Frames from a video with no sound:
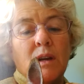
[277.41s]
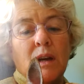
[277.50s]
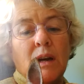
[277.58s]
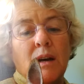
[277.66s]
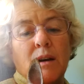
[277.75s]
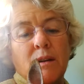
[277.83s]

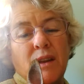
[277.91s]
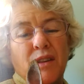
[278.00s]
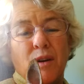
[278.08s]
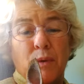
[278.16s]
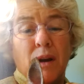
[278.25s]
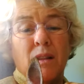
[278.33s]
I
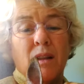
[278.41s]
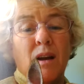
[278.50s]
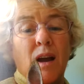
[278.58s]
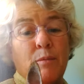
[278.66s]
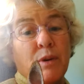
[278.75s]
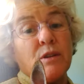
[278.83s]
thought, well,
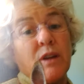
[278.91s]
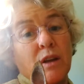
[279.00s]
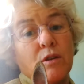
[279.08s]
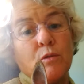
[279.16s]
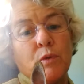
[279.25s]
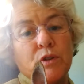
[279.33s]
I better get
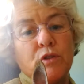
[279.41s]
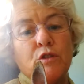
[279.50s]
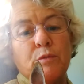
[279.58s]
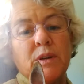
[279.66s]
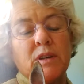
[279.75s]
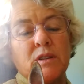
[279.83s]
her one too
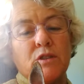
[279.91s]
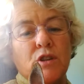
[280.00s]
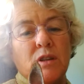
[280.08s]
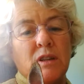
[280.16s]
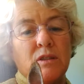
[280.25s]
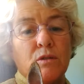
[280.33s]
because she
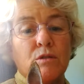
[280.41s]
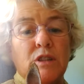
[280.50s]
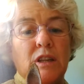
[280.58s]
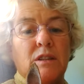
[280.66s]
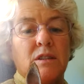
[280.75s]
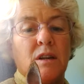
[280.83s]
needs her
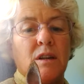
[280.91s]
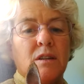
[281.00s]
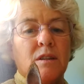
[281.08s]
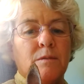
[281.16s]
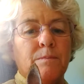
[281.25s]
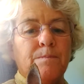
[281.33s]
teeth done,
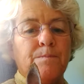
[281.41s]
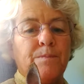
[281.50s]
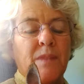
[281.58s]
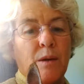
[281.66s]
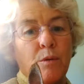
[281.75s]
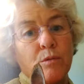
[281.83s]
and
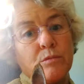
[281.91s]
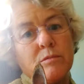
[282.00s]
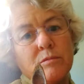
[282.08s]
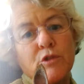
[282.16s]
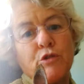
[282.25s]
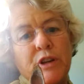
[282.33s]
they won't
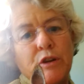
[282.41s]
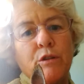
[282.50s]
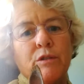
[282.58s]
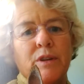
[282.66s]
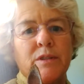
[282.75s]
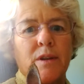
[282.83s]
treat her
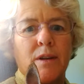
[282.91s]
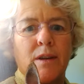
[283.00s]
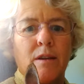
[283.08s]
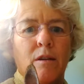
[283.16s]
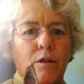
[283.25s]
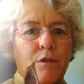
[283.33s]
unless I
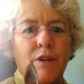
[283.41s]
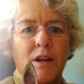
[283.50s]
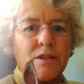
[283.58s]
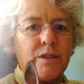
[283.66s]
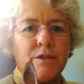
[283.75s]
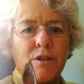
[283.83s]
get all her
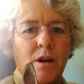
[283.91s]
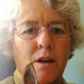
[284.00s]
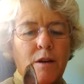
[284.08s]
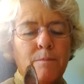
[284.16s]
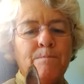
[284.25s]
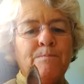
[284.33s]
vaccines caught
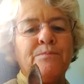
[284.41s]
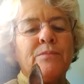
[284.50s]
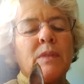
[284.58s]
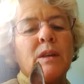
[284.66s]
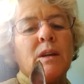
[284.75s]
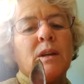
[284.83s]
up.
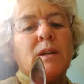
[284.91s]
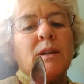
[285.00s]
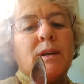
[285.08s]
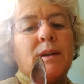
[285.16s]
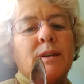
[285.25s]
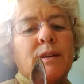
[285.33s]

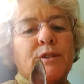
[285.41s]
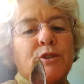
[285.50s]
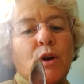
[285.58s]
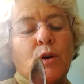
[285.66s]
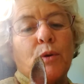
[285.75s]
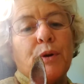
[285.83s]

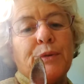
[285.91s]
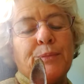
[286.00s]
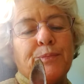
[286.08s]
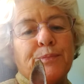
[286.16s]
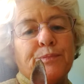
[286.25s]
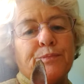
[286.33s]
So
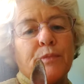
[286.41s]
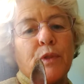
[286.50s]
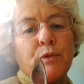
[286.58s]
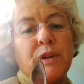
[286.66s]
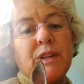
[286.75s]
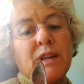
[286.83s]

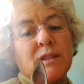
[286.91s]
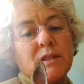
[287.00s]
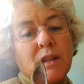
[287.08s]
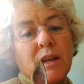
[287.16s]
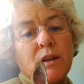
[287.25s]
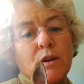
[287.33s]
3 days
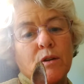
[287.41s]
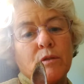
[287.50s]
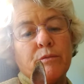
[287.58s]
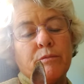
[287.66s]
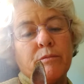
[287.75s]
later,